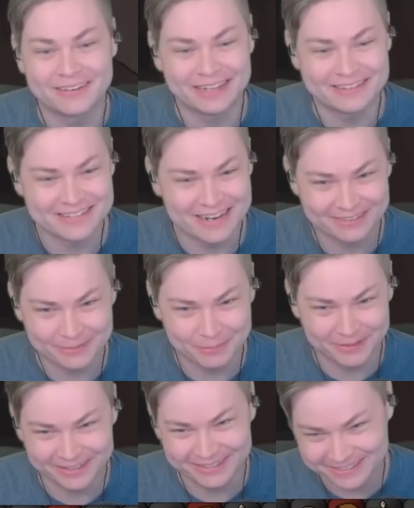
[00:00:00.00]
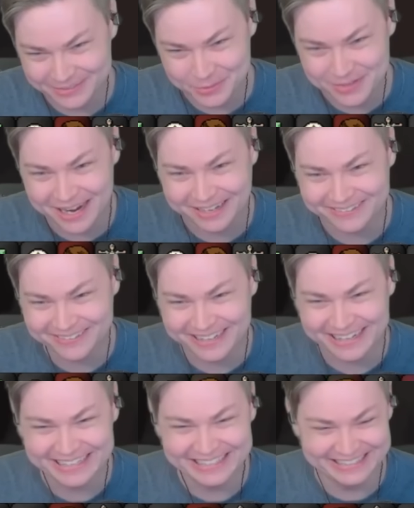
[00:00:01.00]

That is not the play. Do not do that.